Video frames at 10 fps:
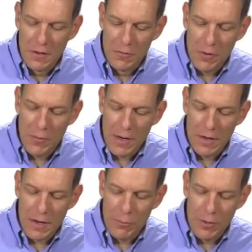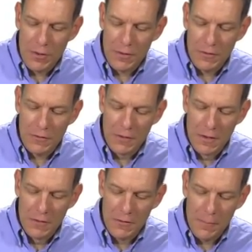what we end up with is
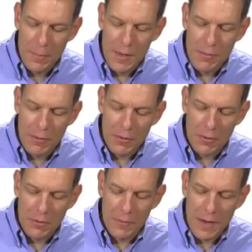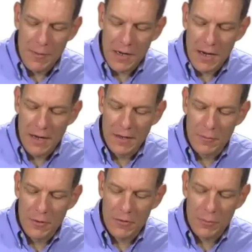some people naming high
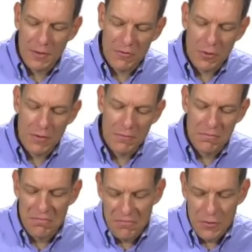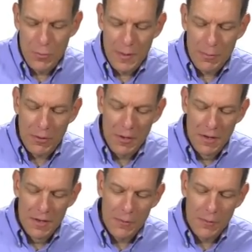numbers, but very few people.